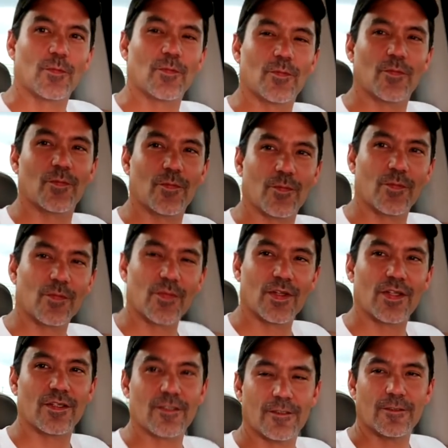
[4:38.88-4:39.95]
The game plan
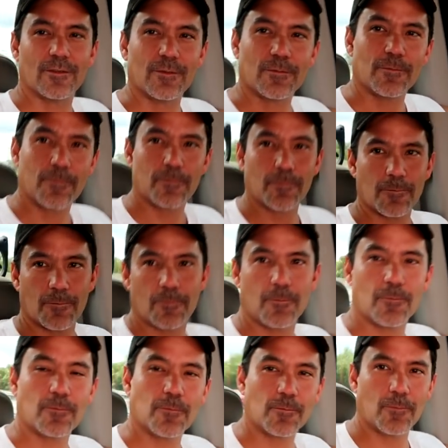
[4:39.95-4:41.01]
obviously is to get,
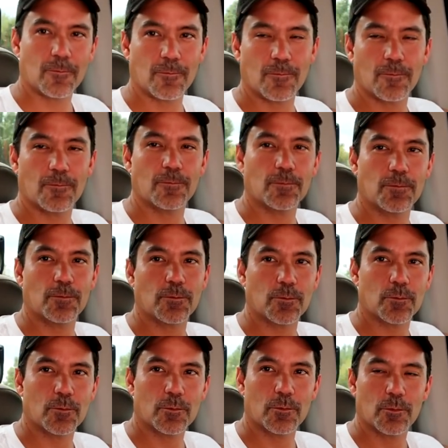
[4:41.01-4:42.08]
you know,
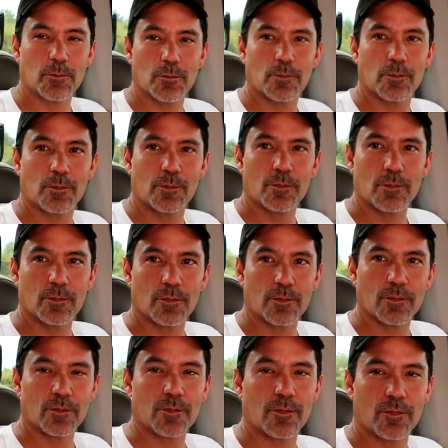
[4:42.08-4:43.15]
five yards a day
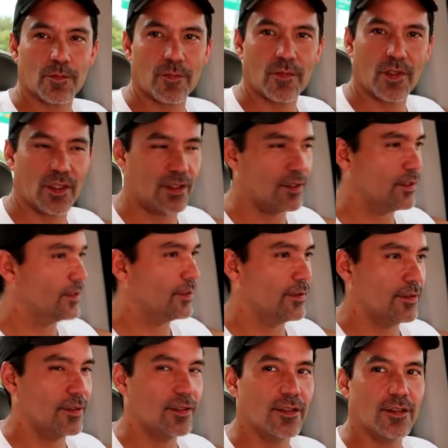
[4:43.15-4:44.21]
or a yard a
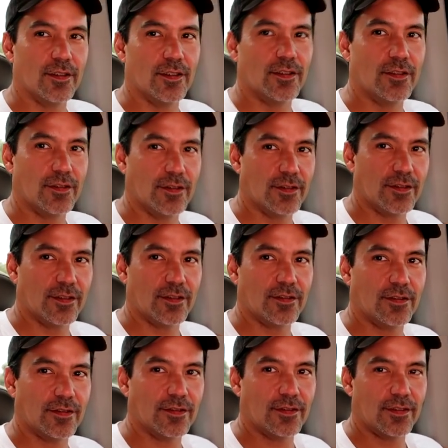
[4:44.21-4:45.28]
day, whatever we can
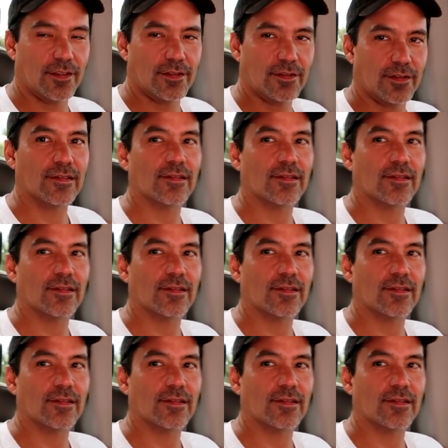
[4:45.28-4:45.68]
get to, right?